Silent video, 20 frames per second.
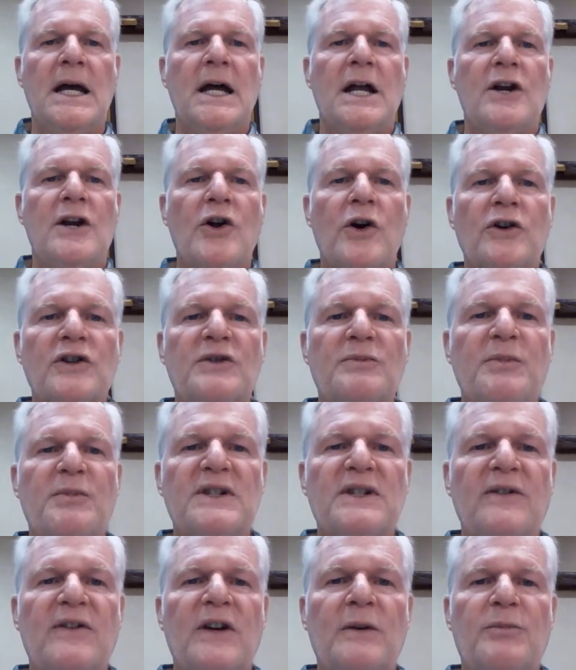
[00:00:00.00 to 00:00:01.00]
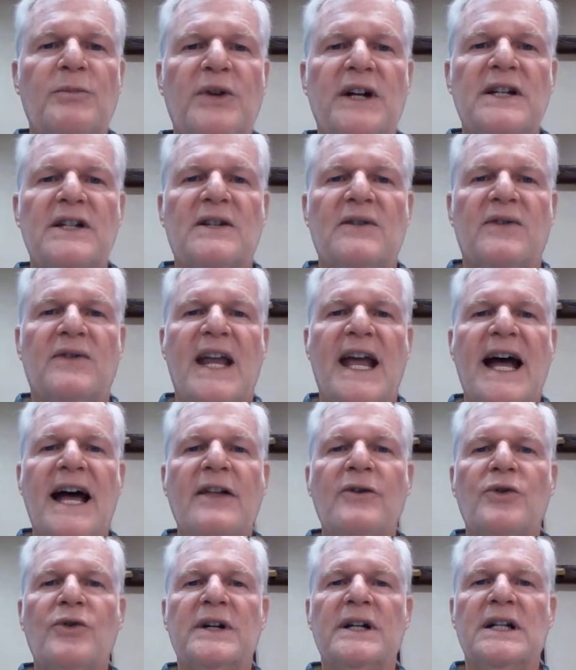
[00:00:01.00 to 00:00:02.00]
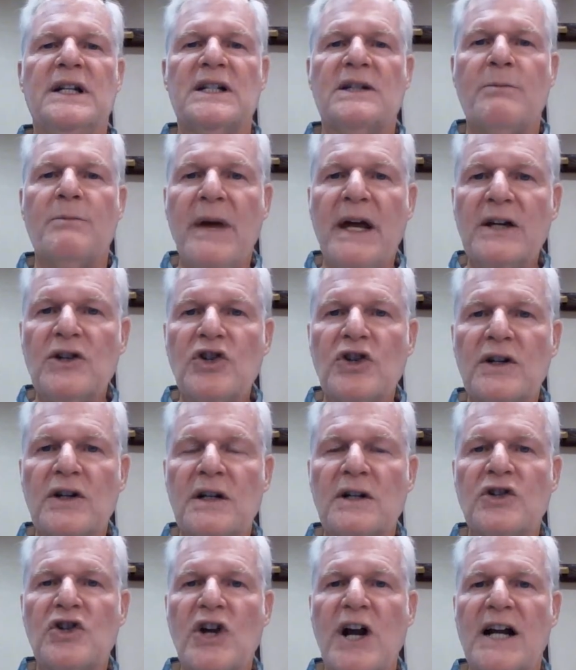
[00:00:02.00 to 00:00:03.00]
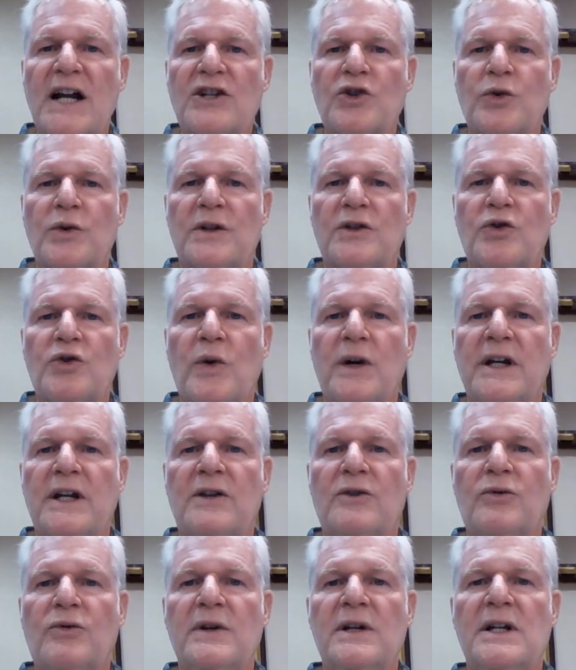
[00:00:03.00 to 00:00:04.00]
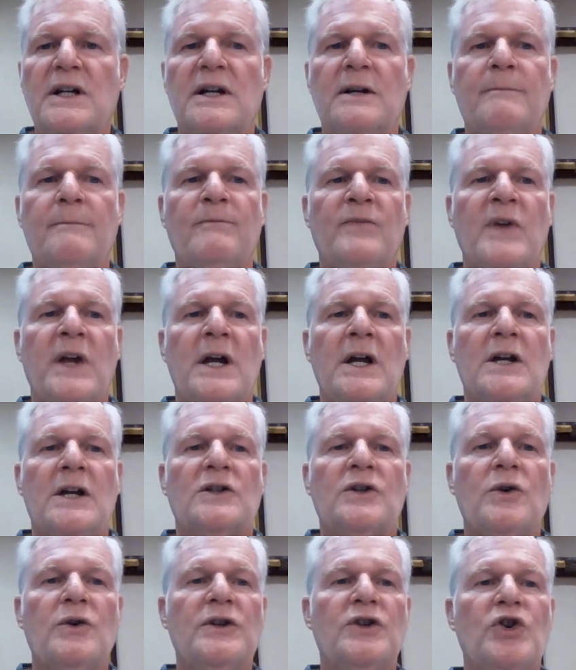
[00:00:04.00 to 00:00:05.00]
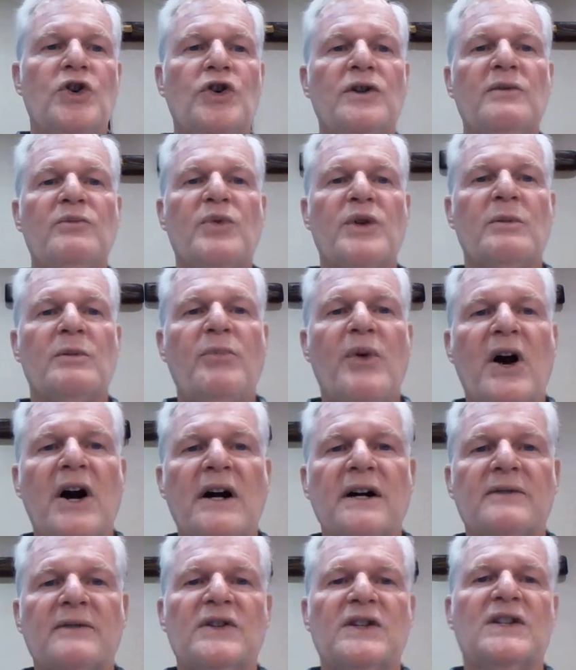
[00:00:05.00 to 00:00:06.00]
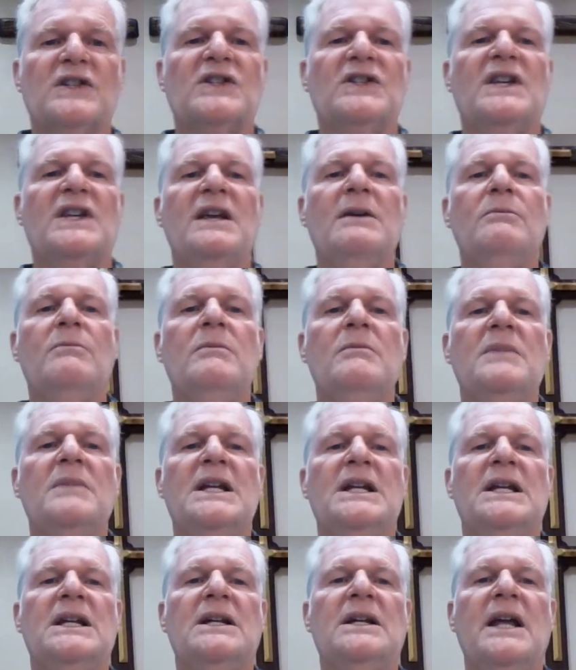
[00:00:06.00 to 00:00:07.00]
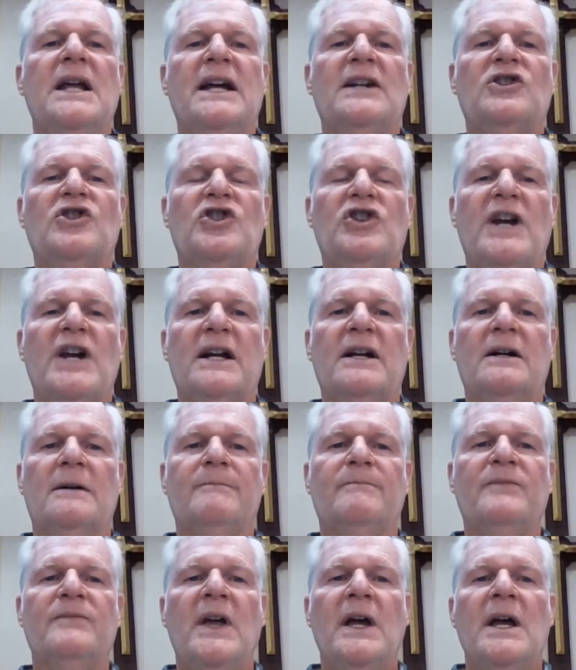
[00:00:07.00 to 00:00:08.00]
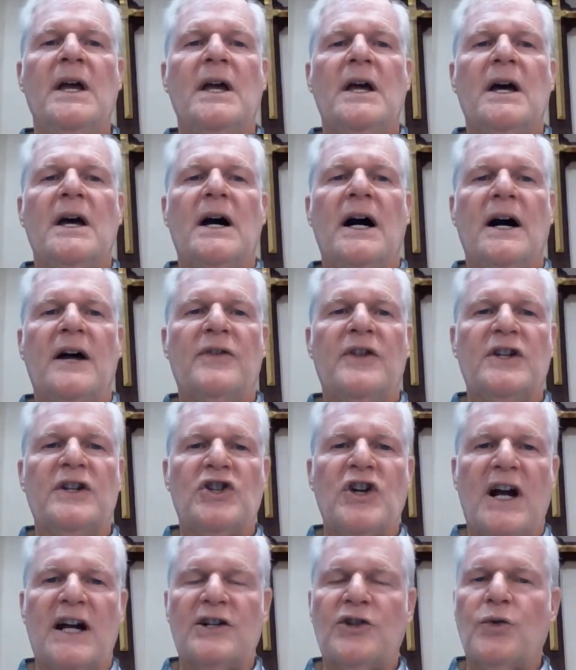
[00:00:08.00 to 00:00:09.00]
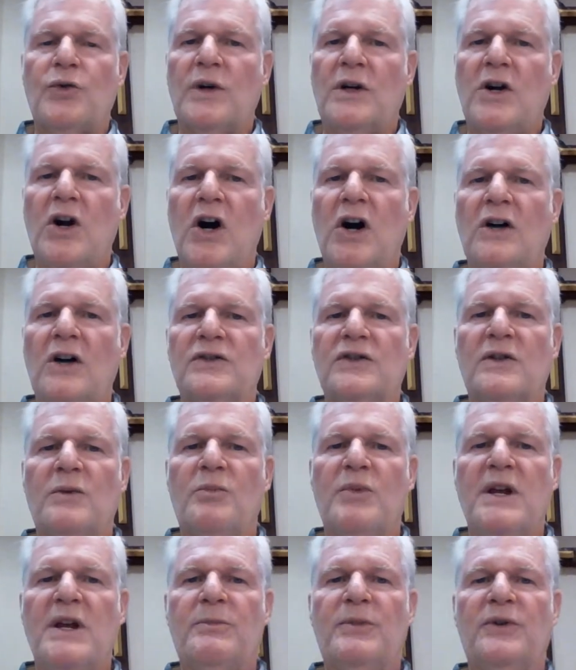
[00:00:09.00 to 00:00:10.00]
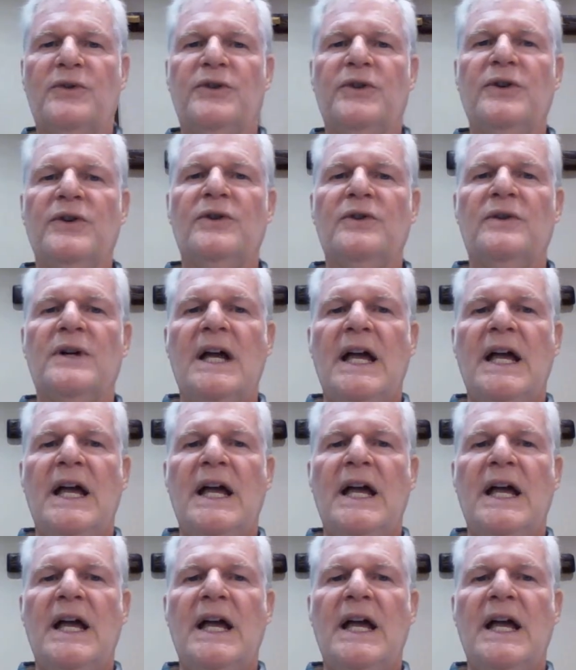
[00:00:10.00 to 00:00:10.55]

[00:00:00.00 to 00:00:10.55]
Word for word: No specific place of gathering is mentioned in Joshua 23, so it could have been part of this same meeting at Shechem uh, that Joshua calls the people to.